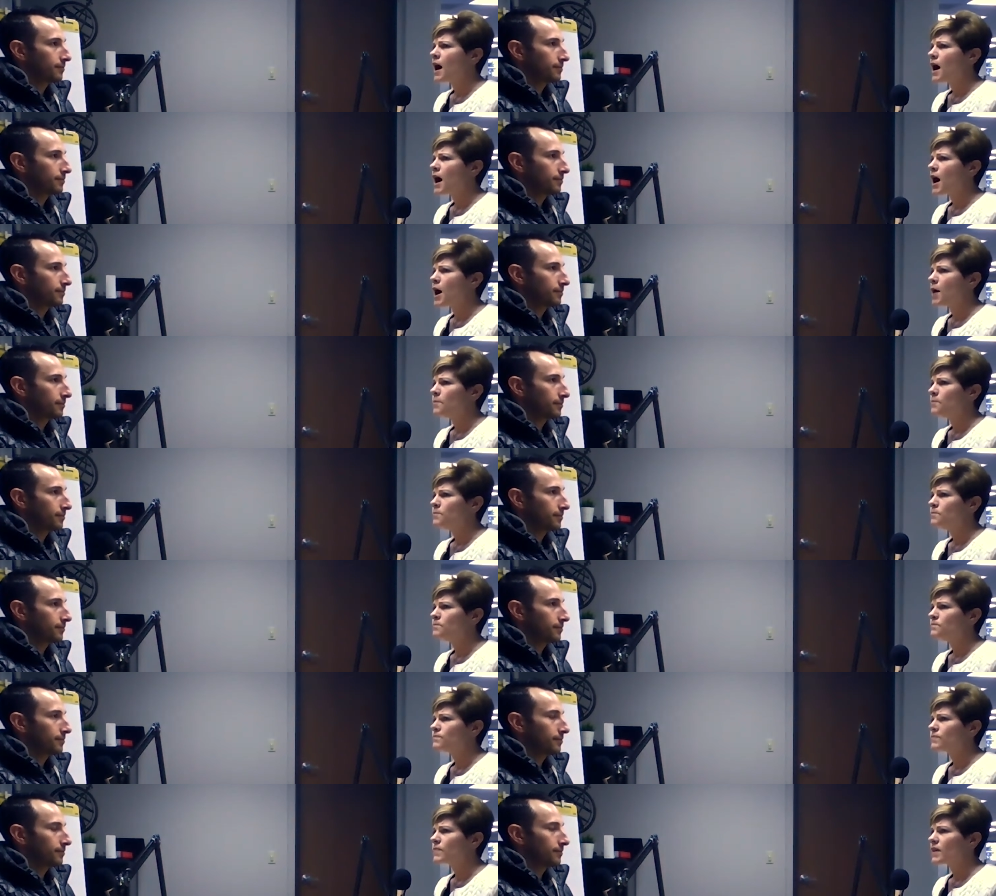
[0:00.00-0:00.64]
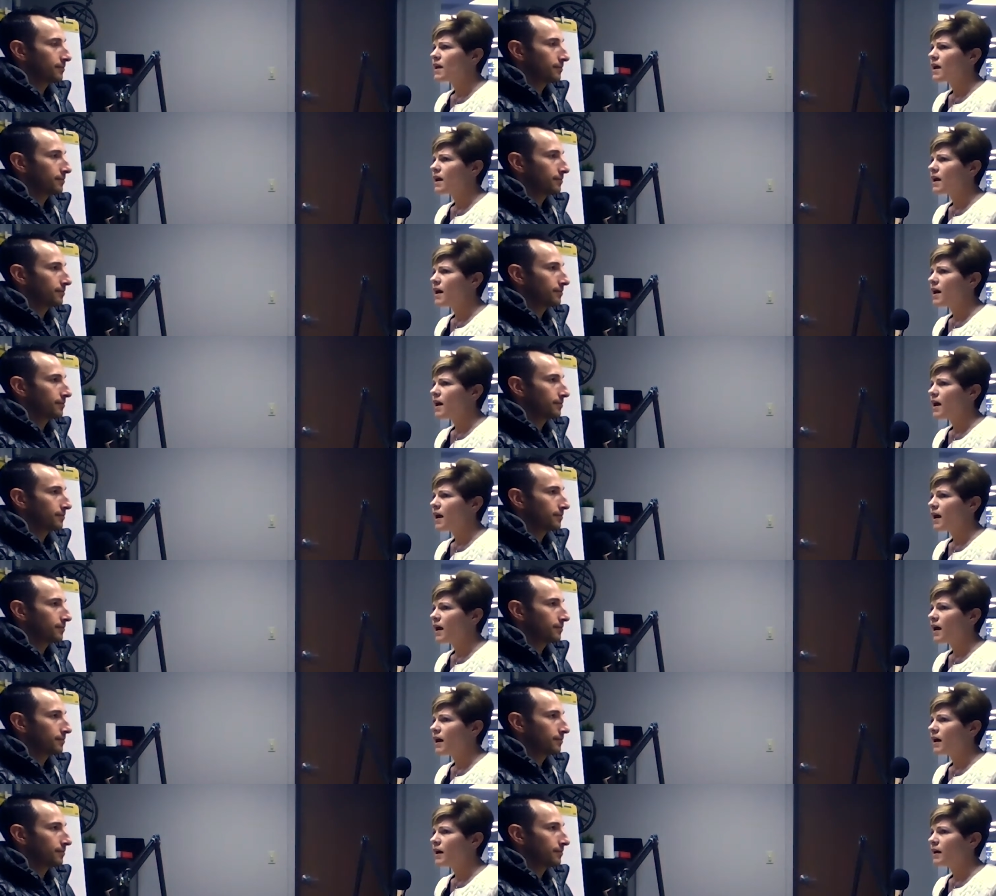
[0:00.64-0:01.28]
Speaker 1: Um,
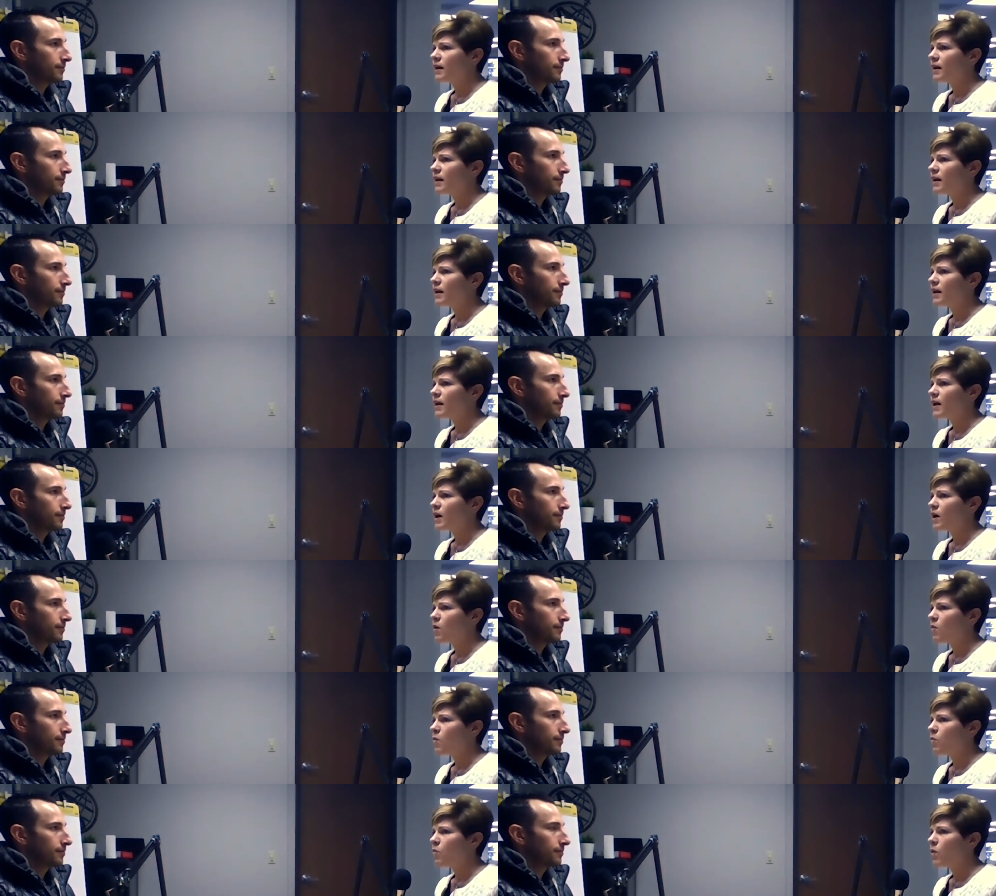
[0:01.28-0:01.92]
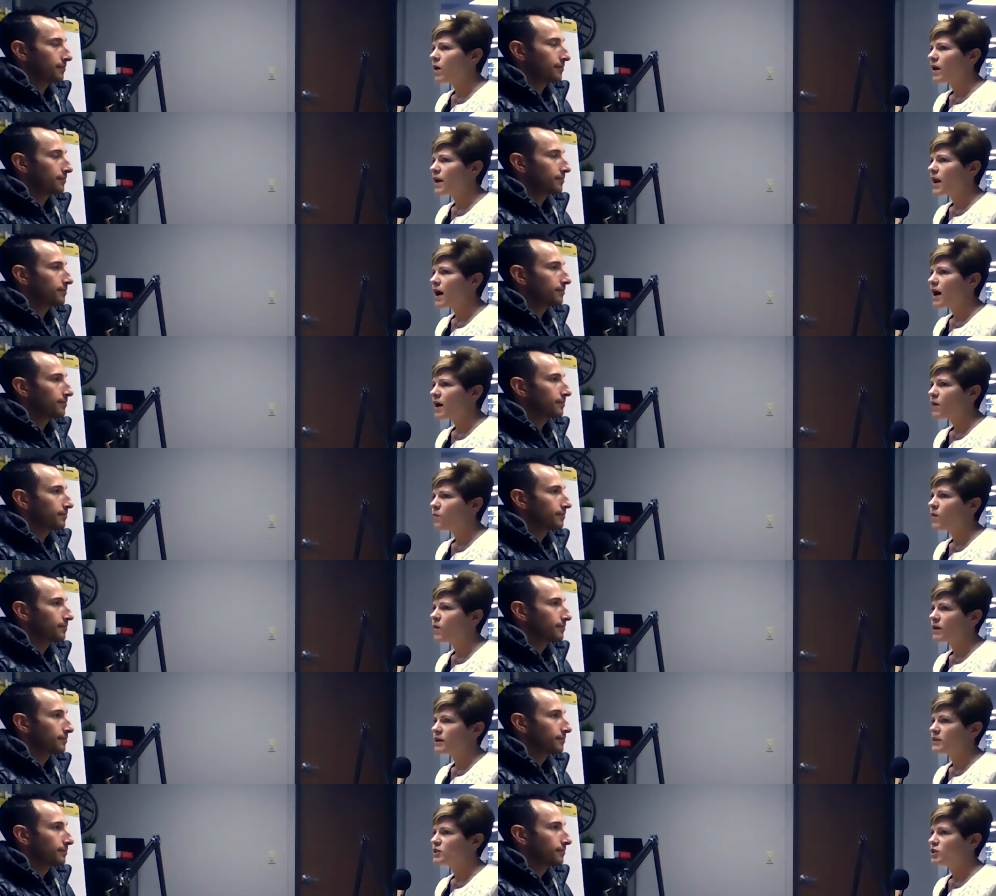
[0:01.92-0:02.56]
and what
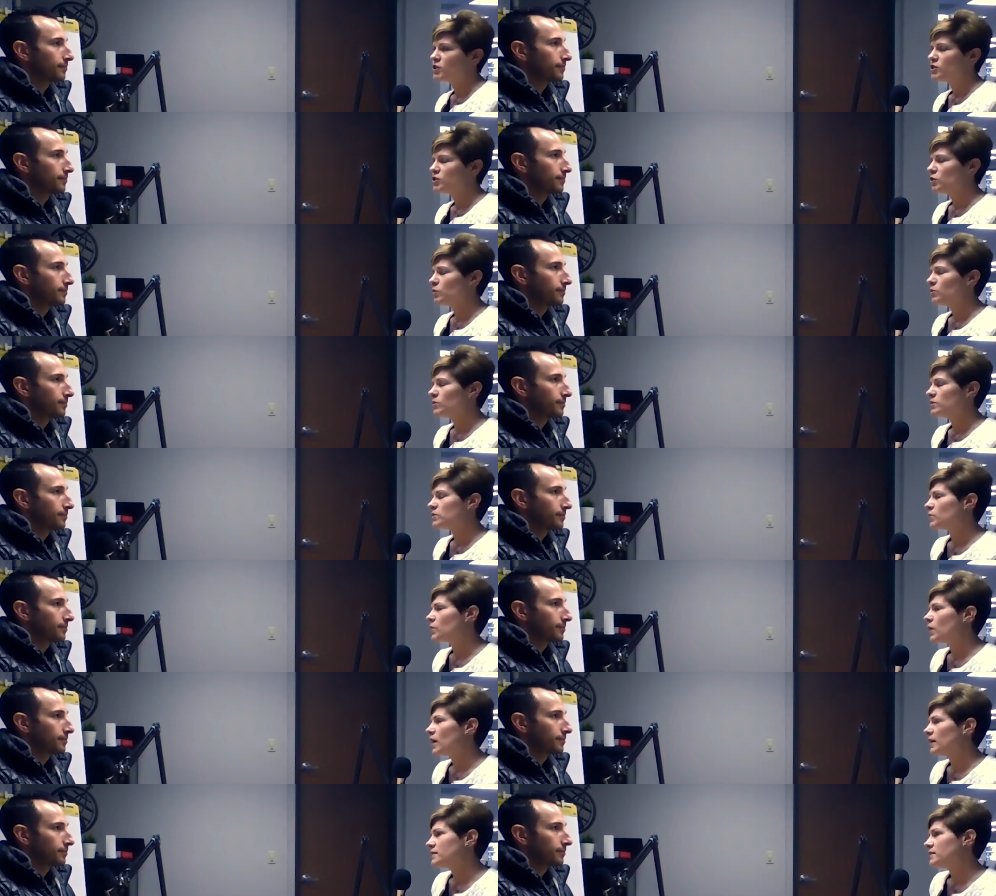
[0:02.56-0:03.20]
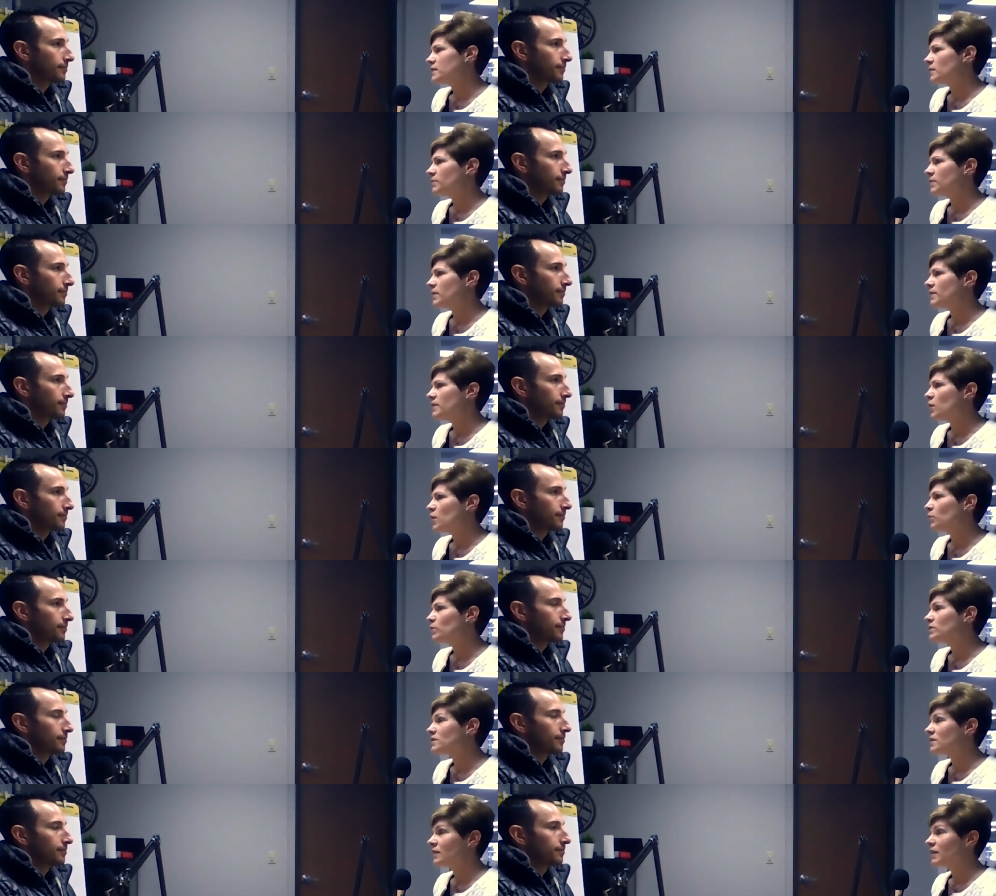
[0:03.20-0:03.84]
I wanted to do was write something
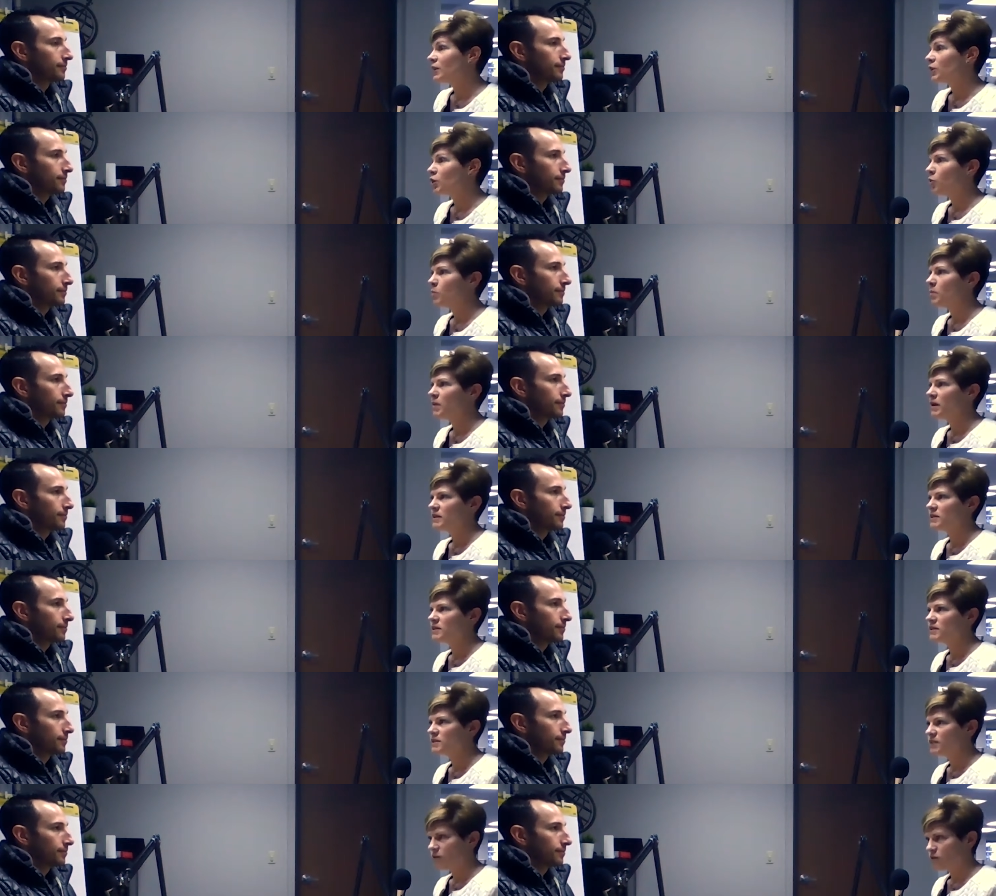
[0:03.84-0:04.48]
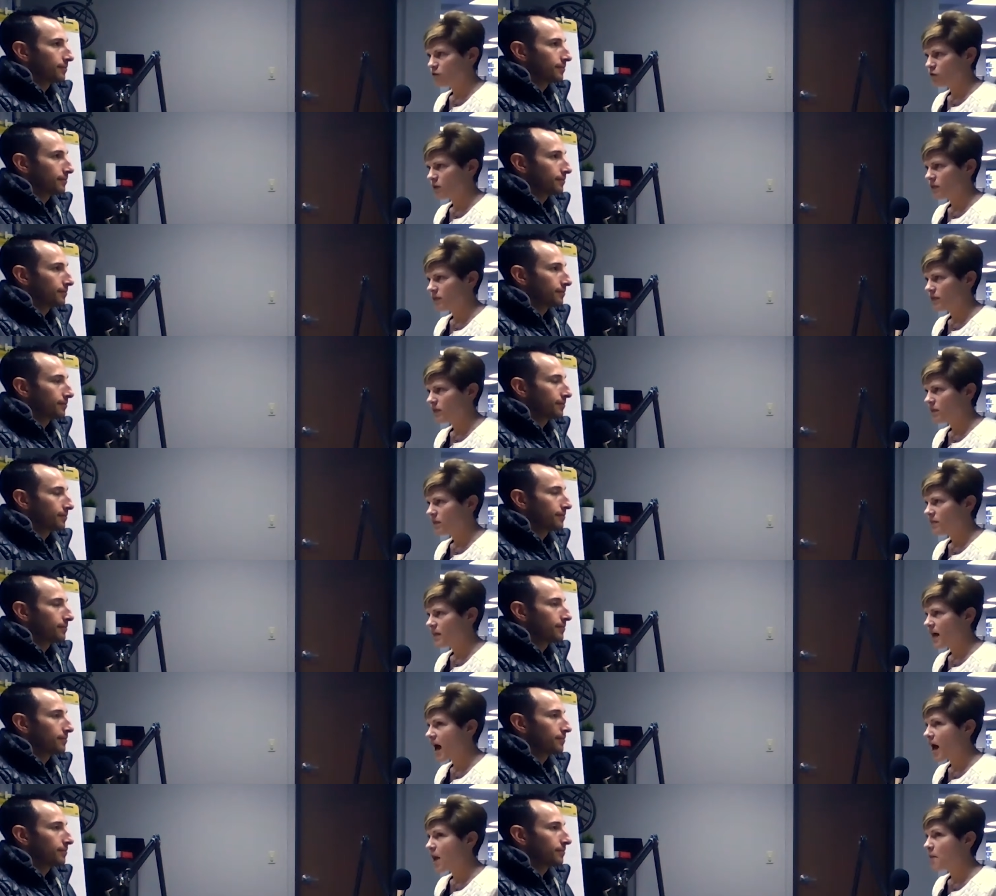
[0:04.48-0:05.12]
that was a little bit different
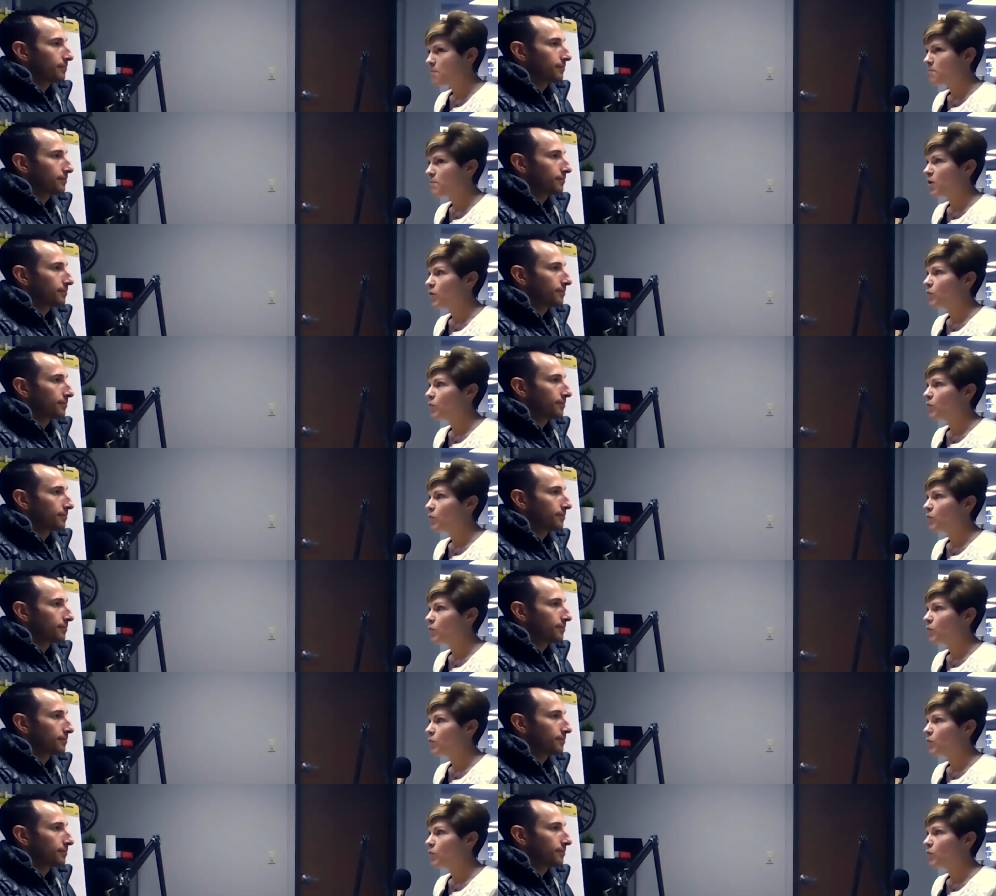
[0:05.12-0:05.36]
than that,